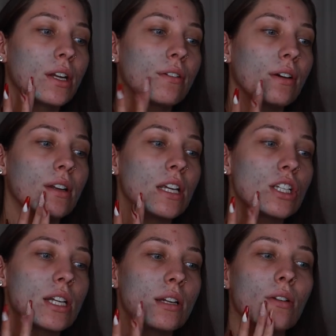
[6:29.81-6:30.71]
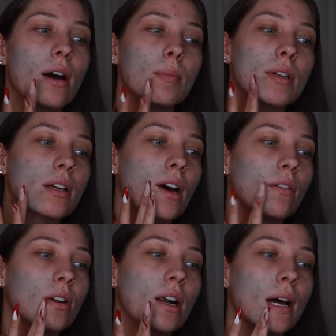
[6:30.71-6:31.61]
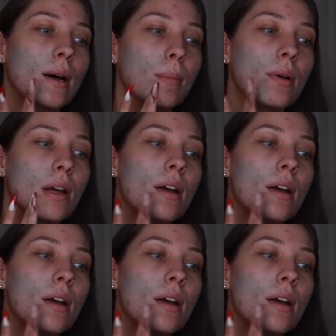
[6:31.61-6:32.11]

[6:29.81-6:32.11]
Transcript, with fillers: on your foundation, it'll help to cover up